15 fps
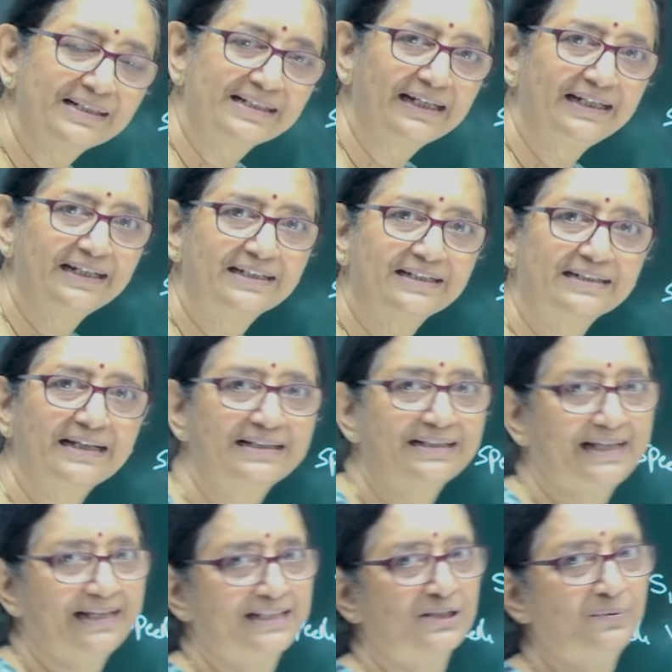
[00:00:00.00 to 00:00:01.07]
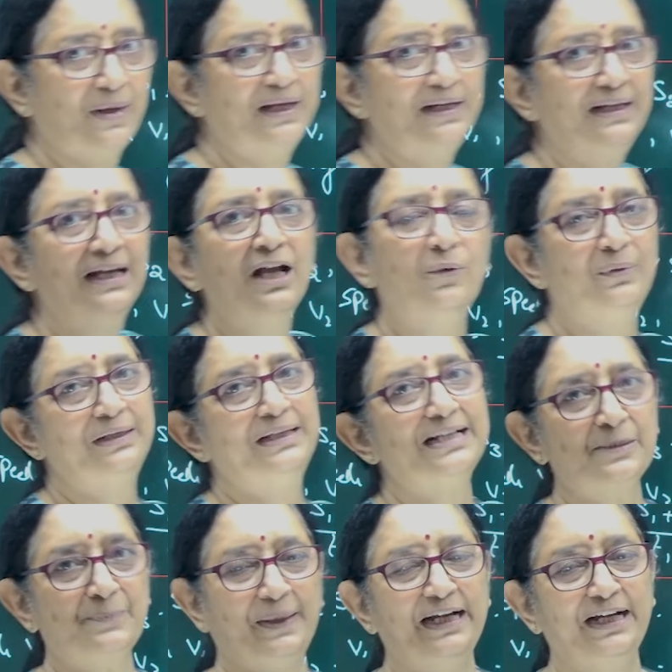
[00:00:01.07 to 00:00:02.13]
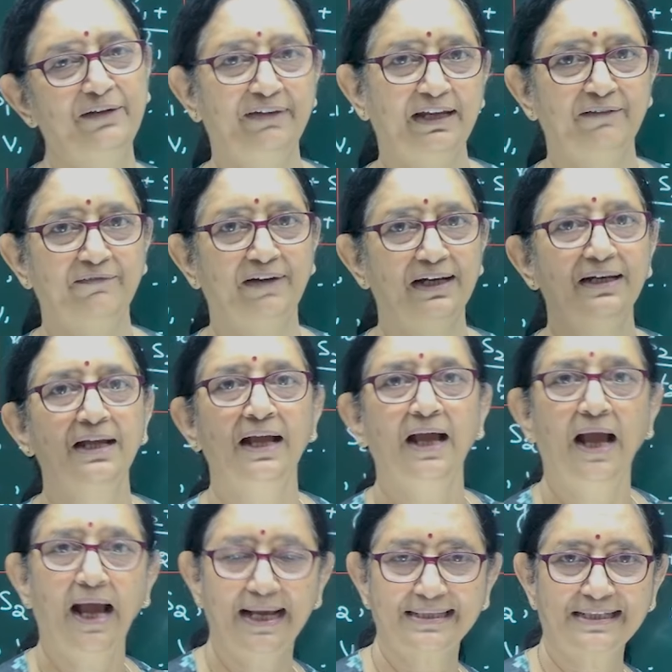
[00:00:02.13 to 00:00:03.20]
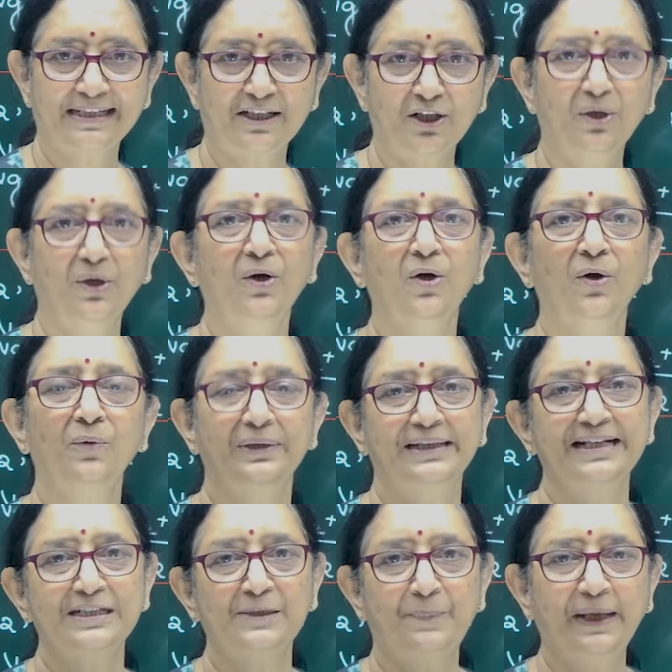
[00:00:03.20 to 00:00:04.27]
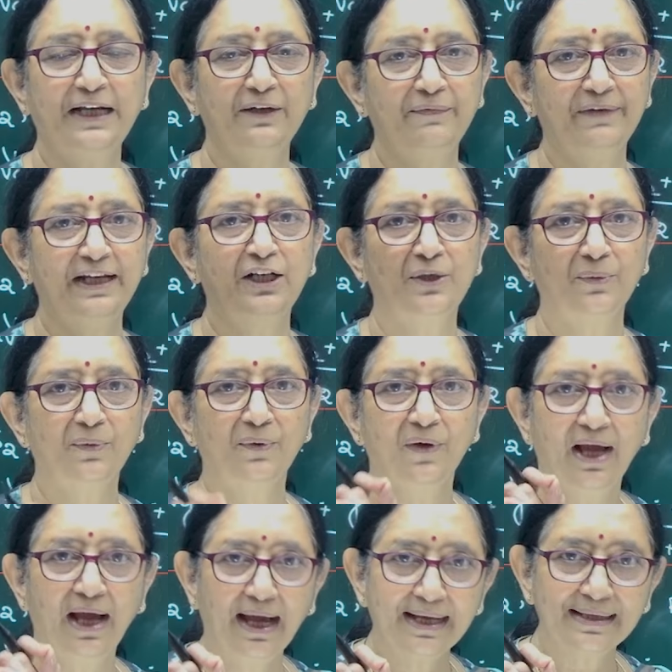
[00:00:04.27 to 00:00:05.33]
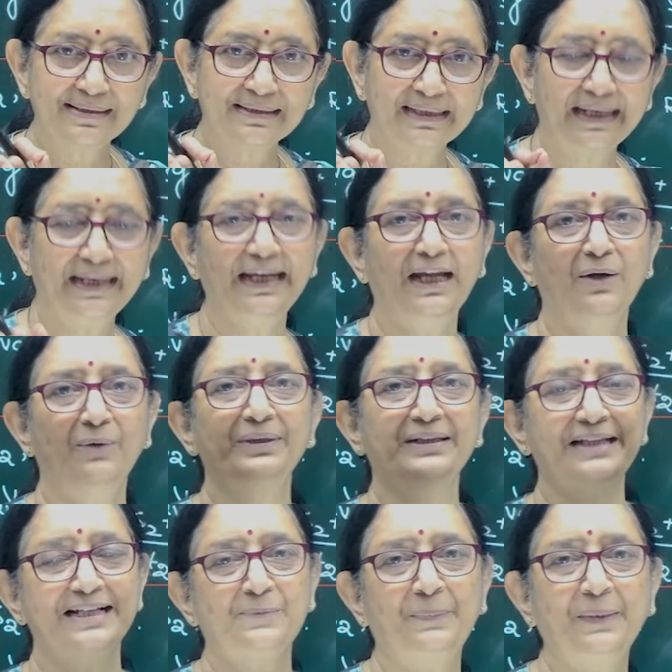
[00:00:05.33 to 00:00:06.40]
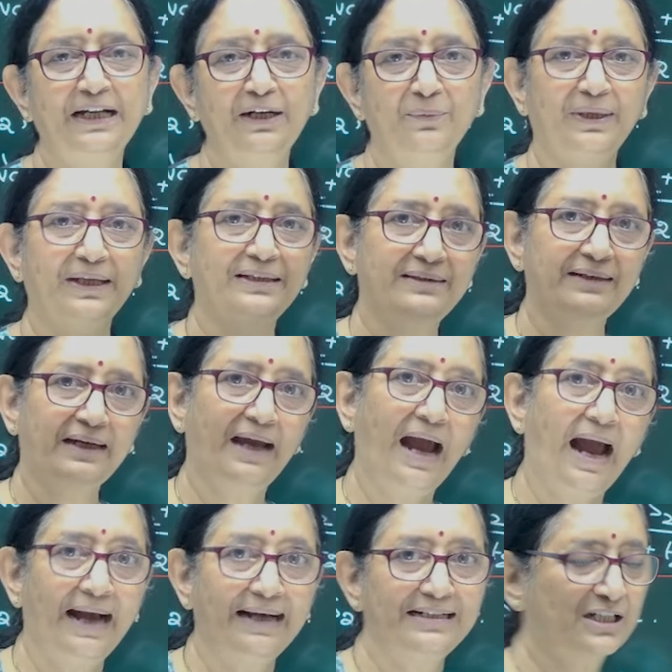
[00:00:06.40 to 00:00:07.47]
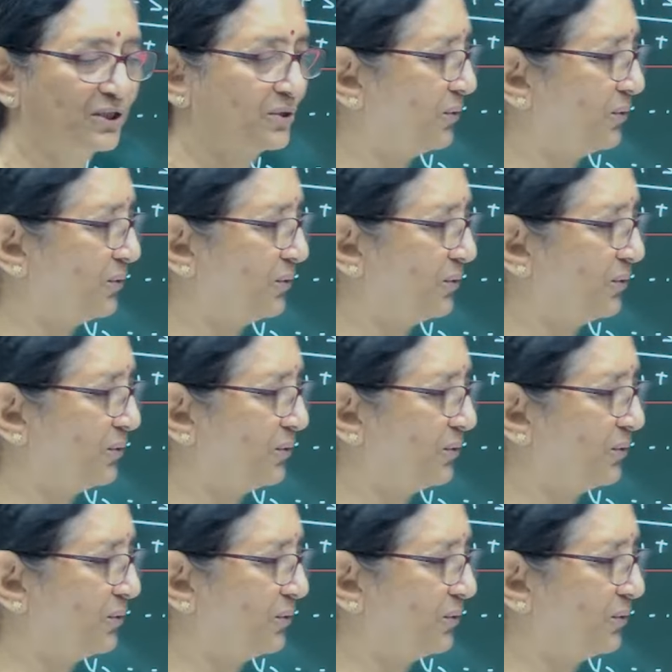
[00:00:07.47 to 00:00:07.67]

a distance S1 with a speed V1, S2 with a speed V2, S3 with a speed V3, and so